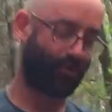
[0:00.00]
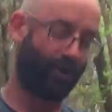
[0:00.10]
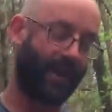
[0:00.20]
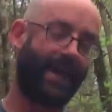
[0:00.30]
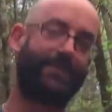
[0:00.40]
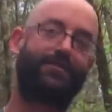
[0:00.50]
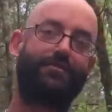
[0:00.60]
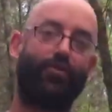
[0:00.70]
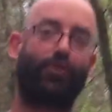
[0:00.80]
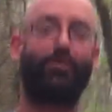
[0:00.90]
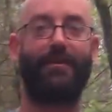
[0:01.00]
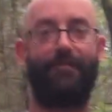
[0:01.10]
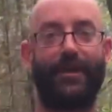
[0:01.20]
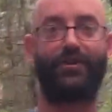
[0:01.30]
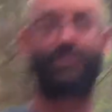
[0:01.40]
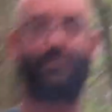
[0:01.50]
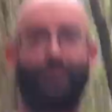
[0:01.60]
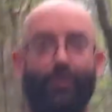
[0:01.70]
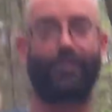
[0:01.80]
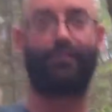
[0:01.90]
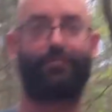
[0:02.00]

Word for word: crawdads, or crayfish, or